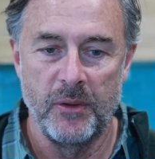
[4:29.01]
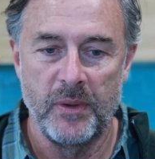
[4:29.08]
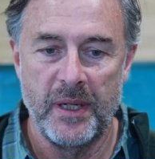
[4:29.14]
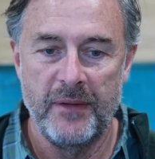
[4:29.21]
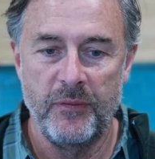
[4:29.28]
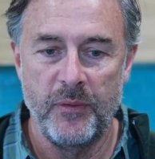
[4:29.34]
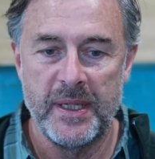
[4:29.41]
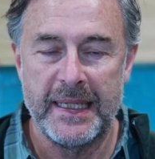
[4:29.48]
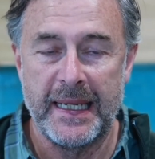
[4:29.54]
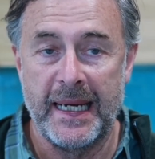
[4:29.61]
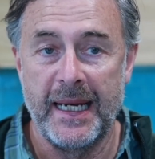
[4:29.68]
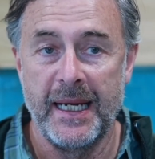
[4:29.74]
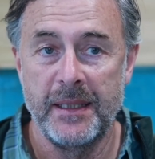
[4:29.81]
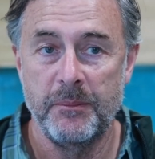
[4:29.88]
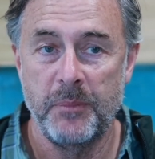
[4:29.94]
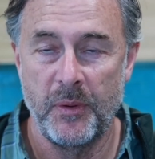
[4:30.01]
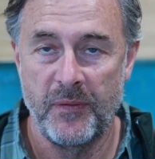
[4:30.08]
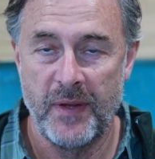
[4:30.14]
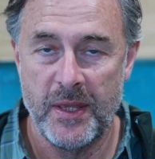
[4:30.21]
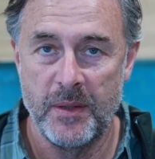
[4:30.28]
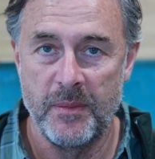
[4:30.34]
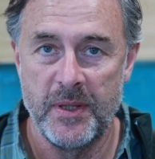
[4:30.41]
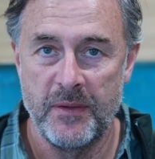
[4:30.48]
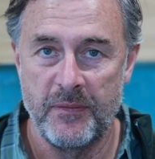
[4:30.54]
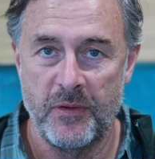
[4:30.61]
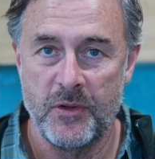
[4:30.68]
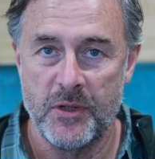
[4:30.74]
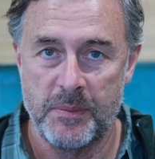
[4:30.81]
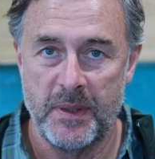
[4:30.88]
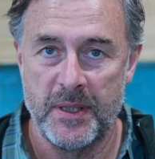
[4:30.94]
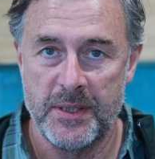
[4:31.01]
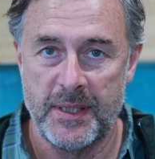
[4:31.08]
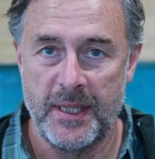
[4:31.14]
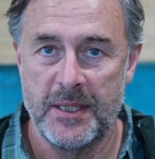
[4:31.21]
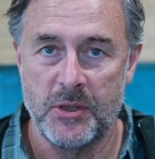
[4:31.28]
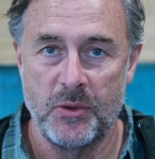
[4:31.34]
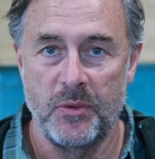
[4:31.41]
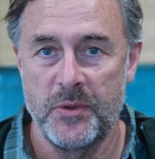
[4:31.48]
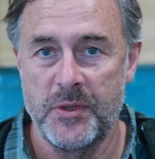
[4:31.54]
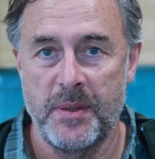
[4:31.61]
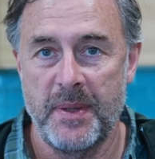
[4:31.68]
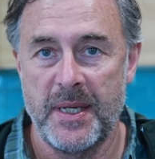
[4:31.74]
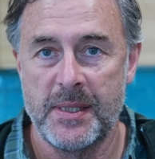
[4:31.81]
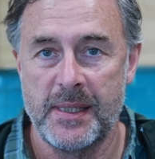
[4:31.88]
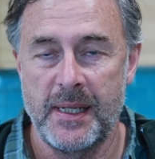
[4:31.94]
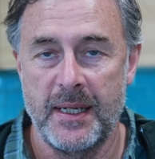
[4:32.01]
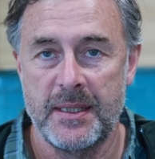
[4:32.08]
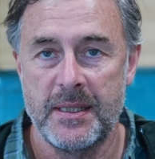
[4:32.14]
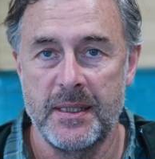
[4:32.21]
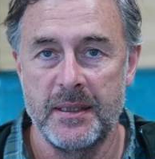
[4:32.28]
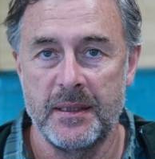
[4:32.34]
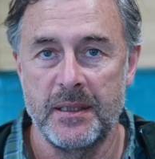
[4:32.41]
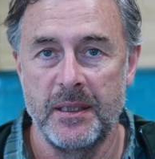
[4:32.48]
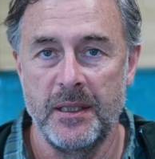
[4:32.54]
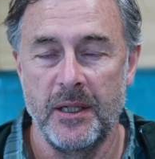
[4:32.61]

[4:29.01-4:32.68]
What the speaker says: if we can prevent them in the first place, that's always the best tactic,